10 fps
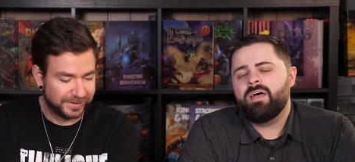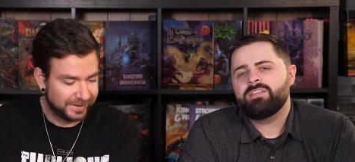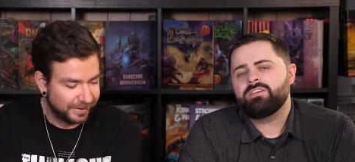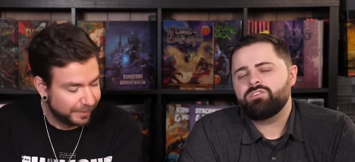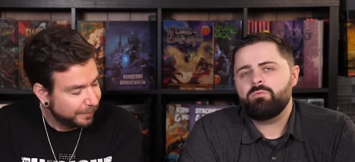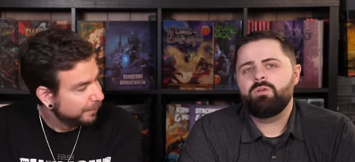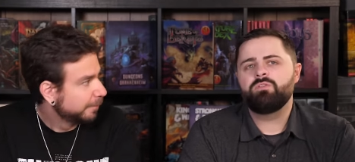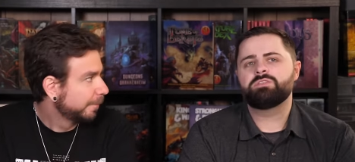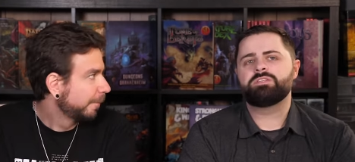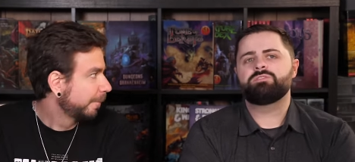Speaker 1: that's actually one of
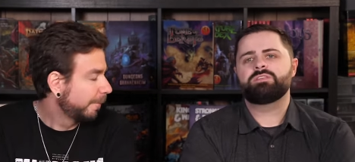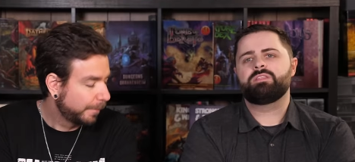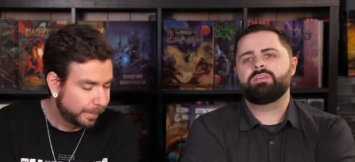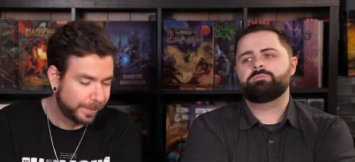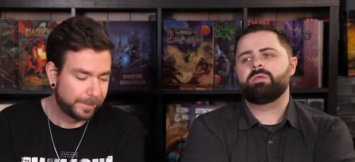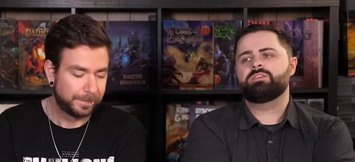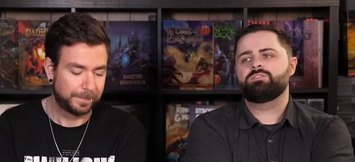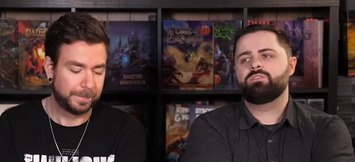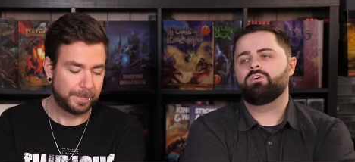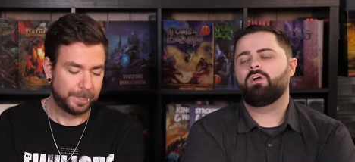those interesting things because
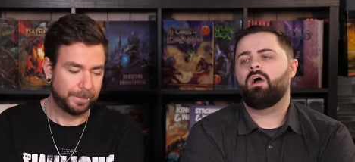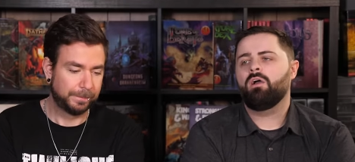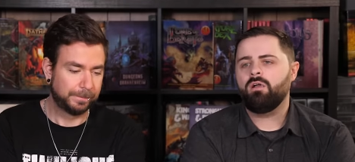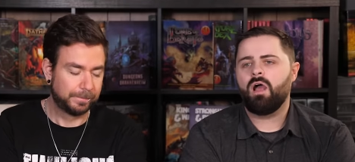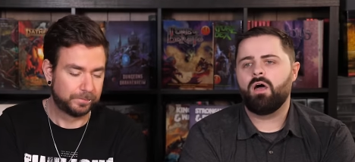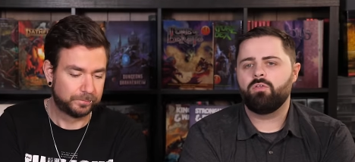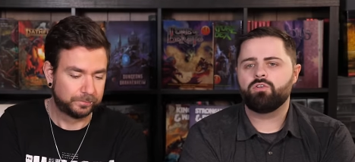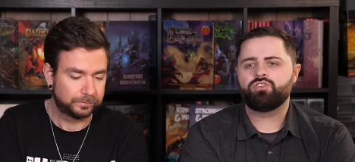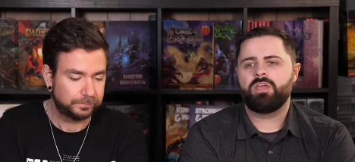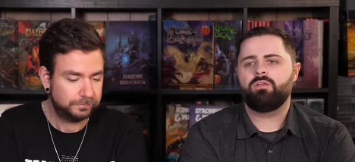there are other
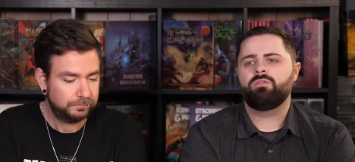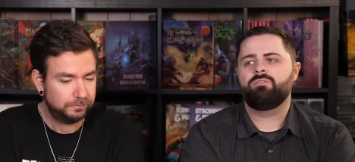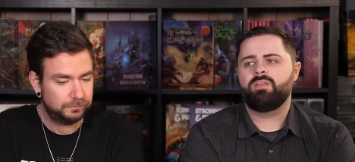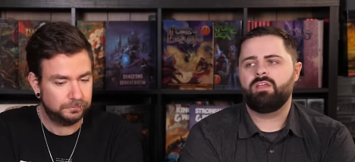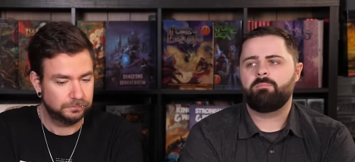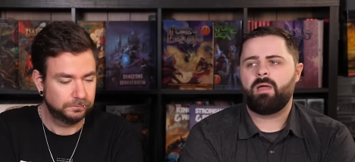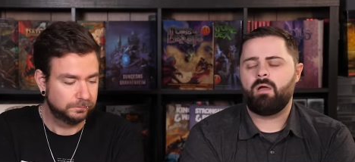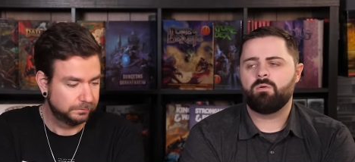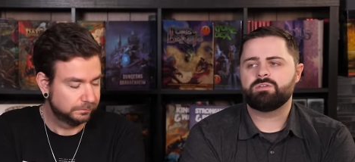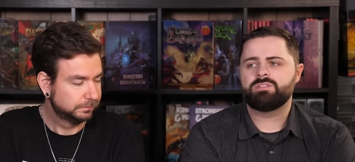channel divinity
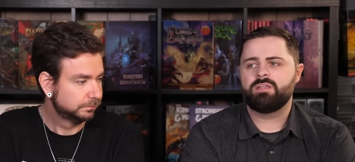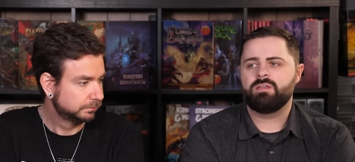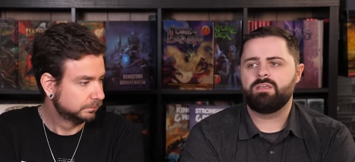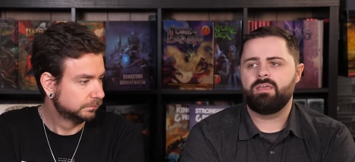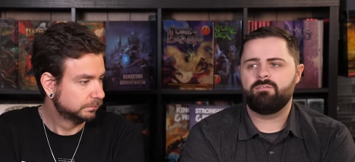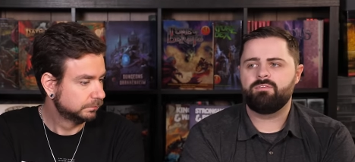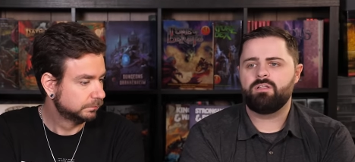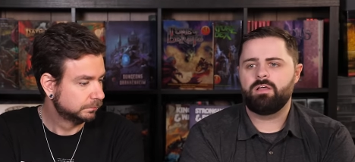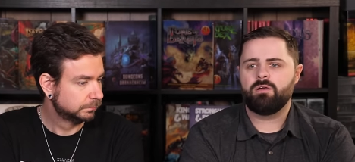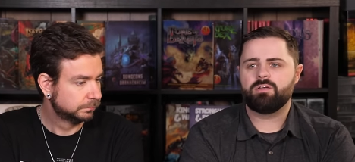powers that give
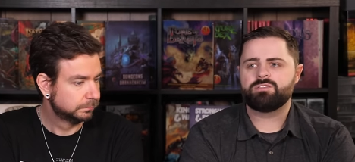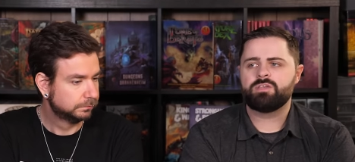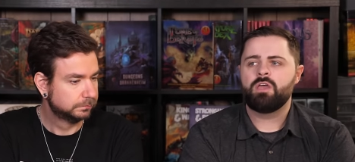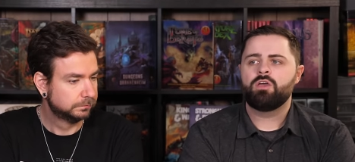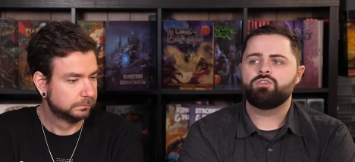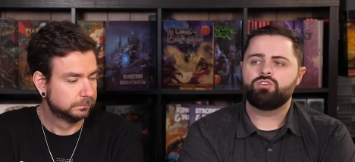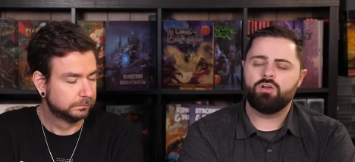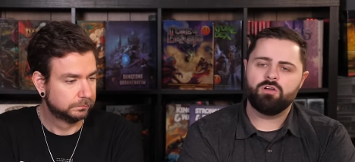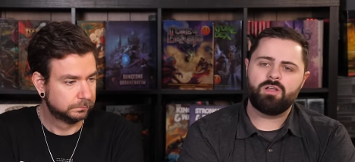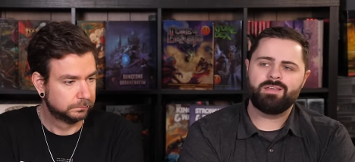clerics
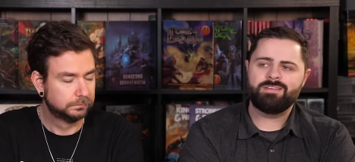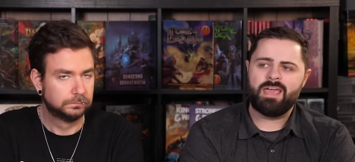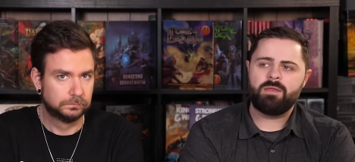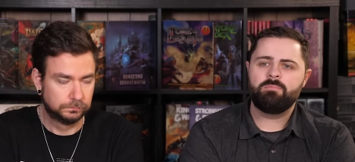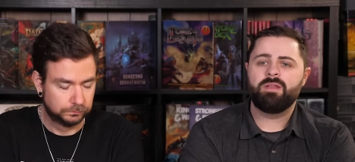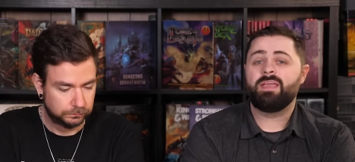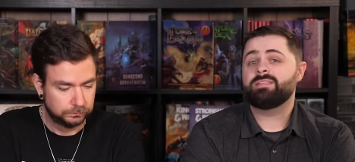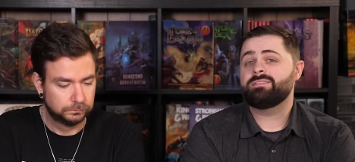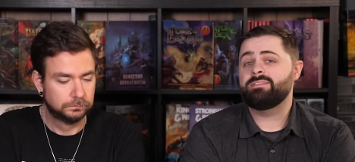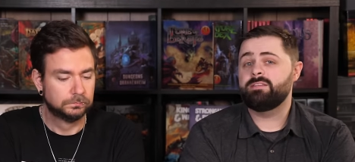turn undead but
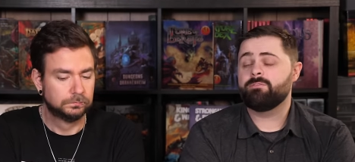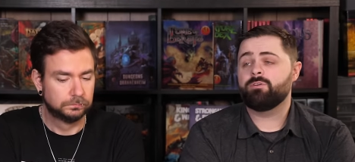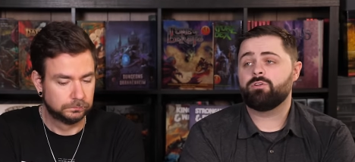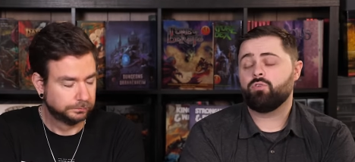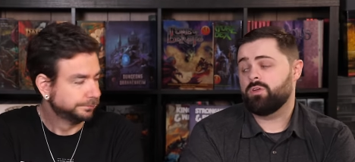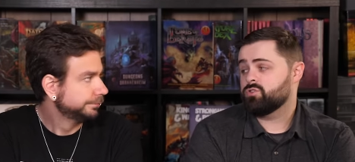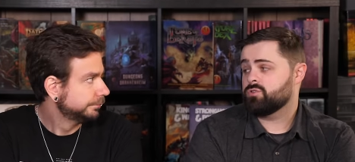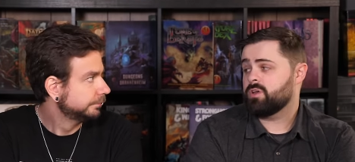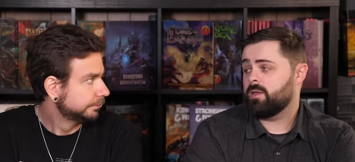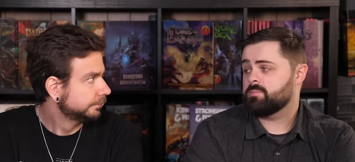against different creature
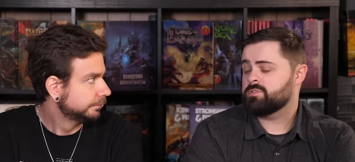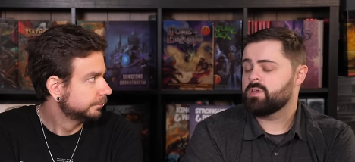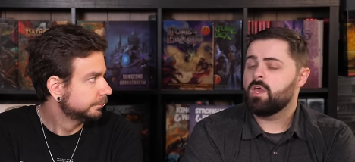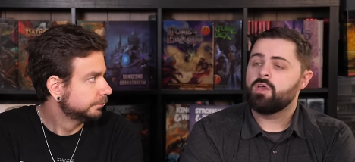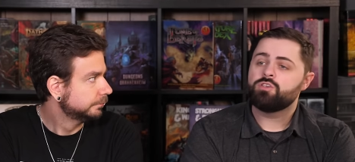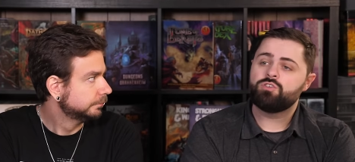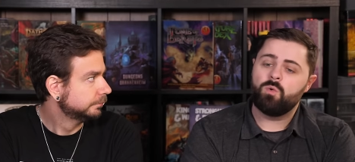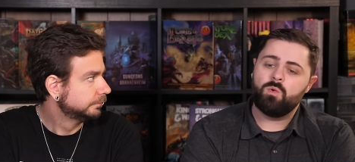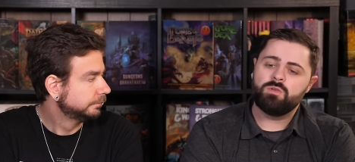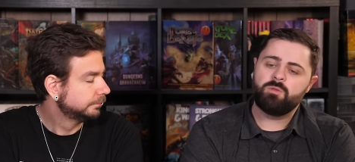types
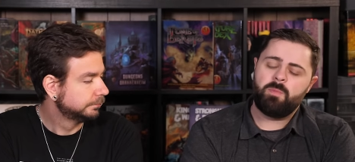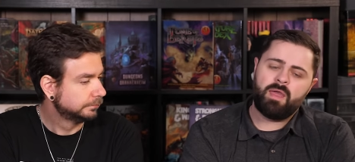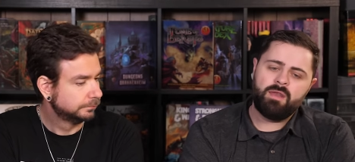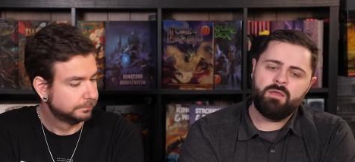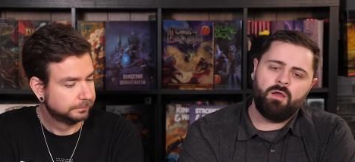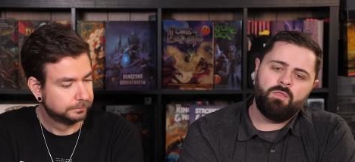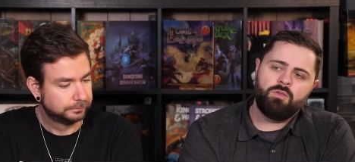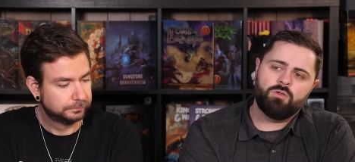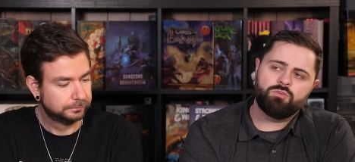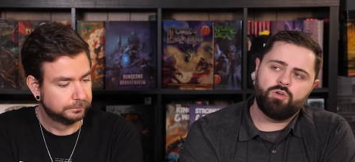so depending on
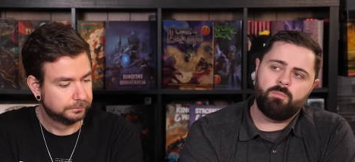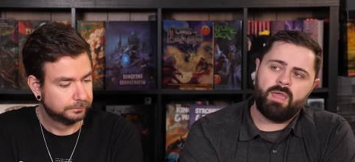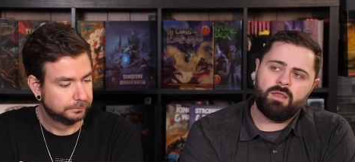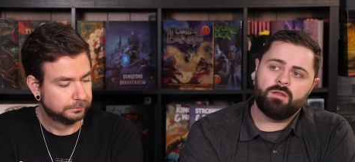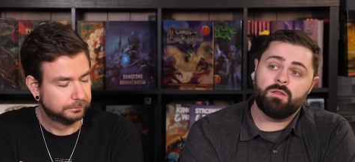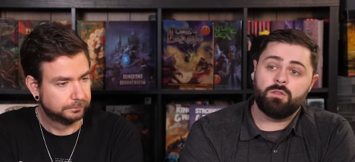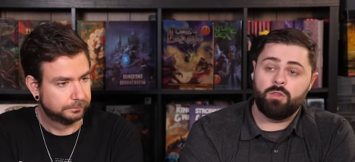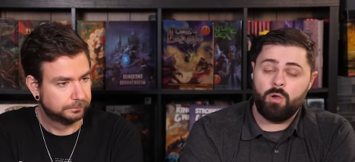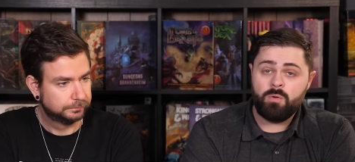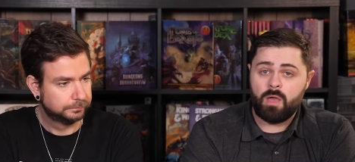your domain
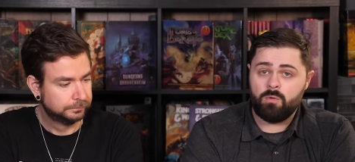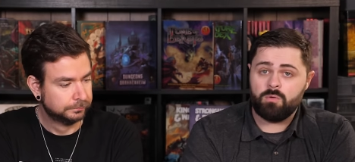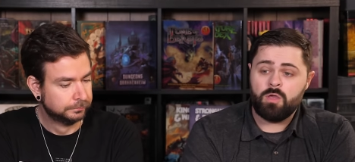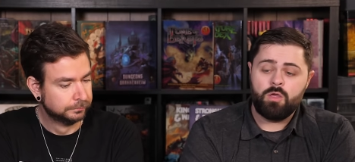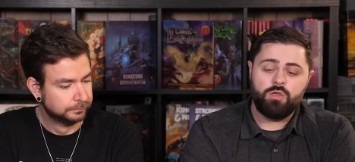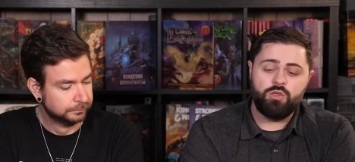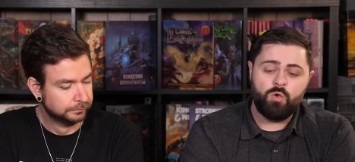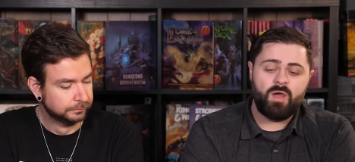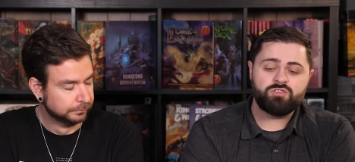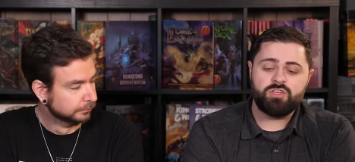loadout
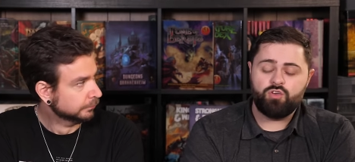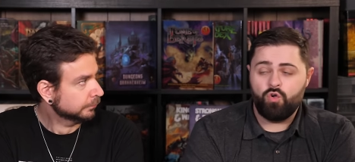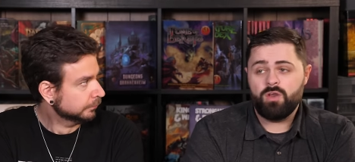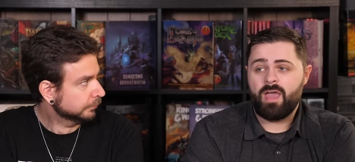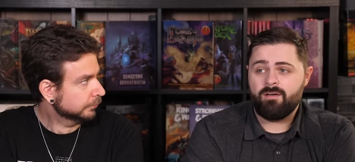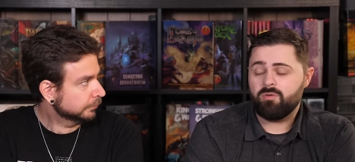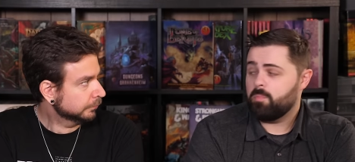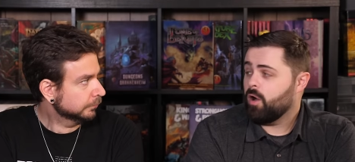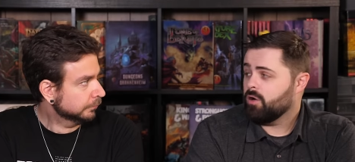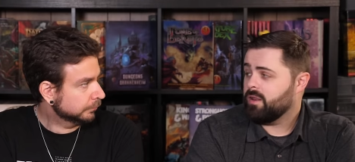you actually could have a
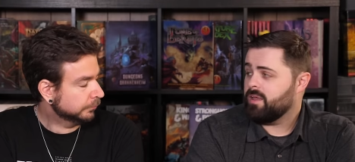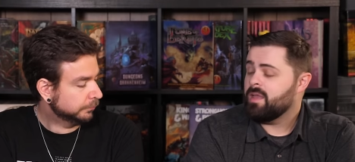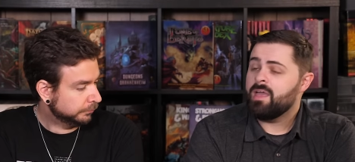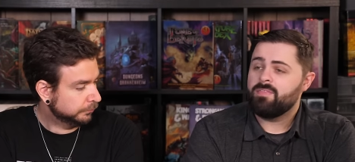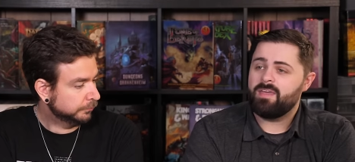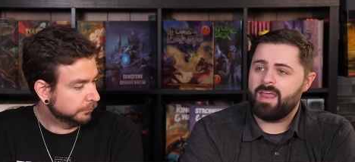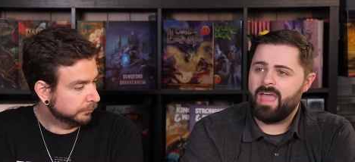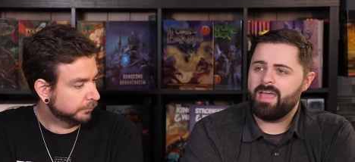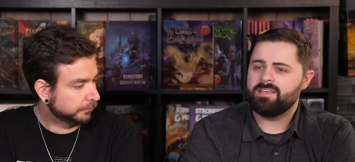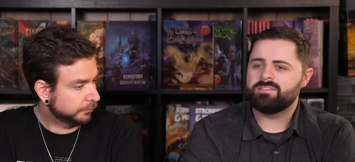party that
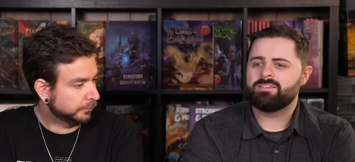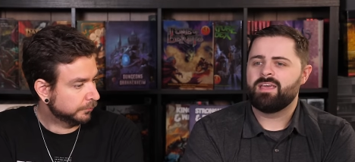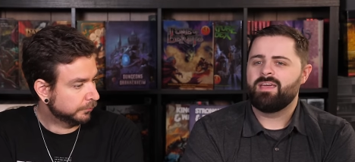has